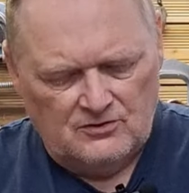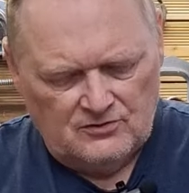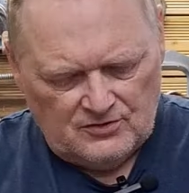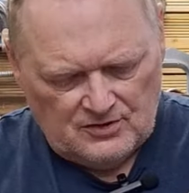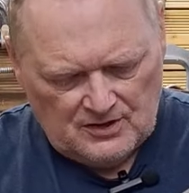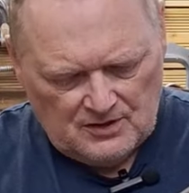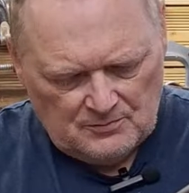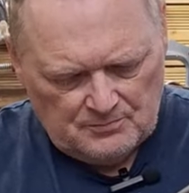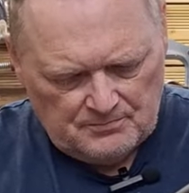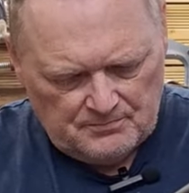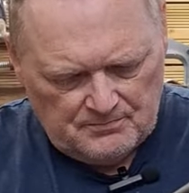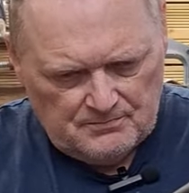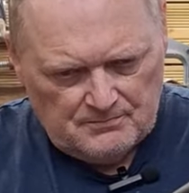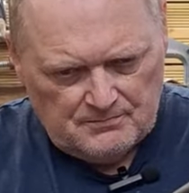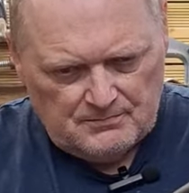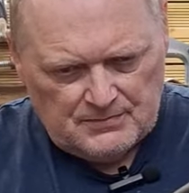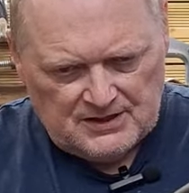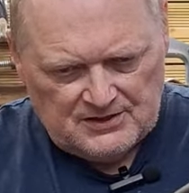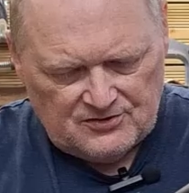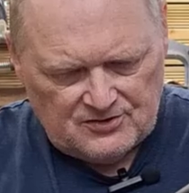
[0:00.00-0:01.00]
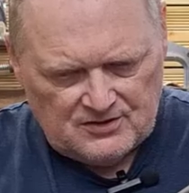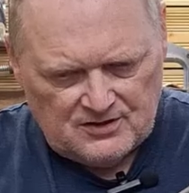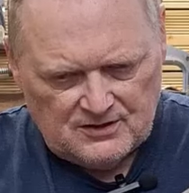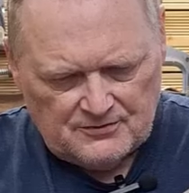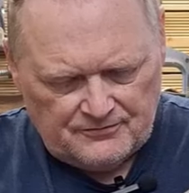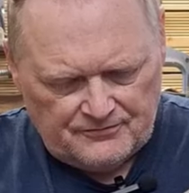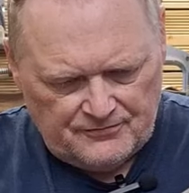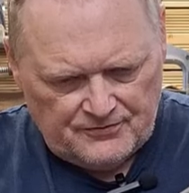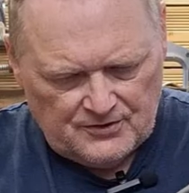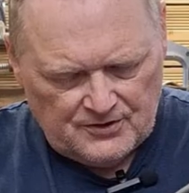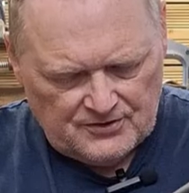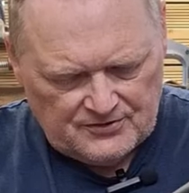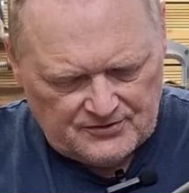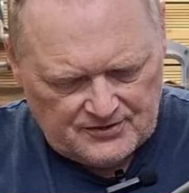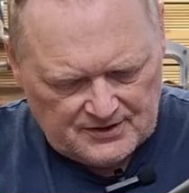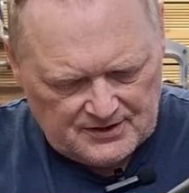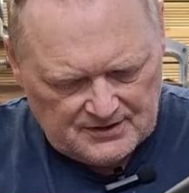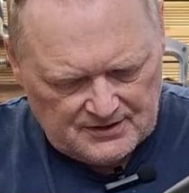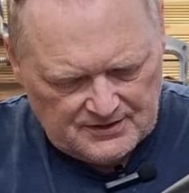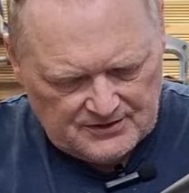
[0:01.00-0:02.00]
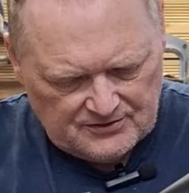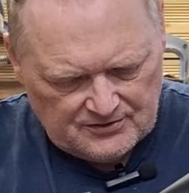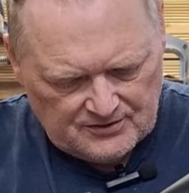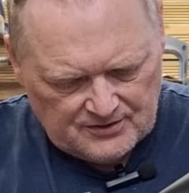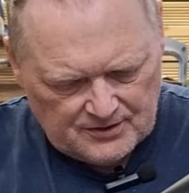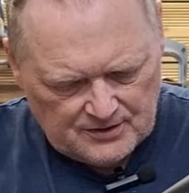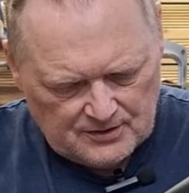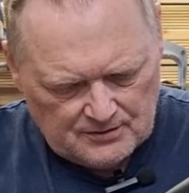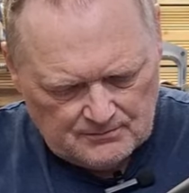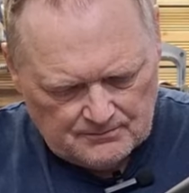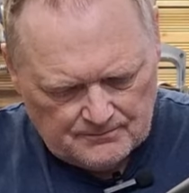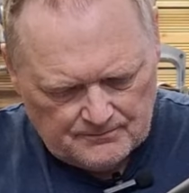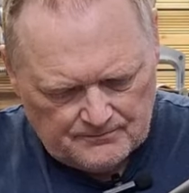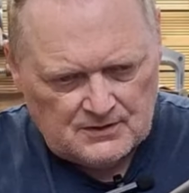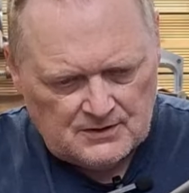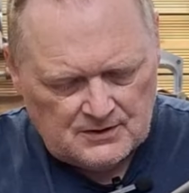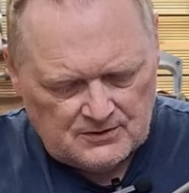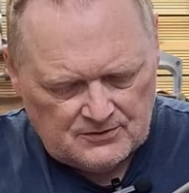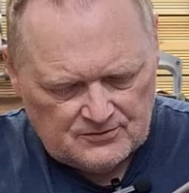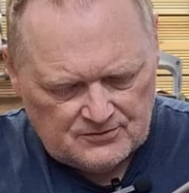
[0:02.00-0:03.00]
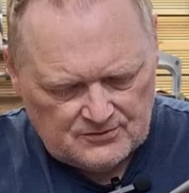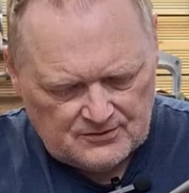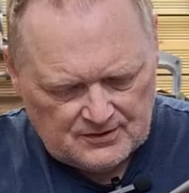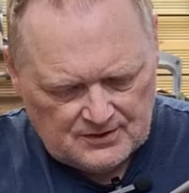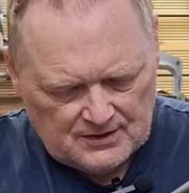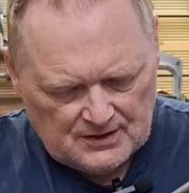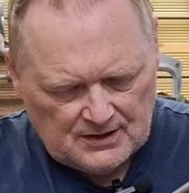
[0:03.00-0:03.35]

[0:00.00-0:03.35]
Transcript: So basically the first thing you need to do is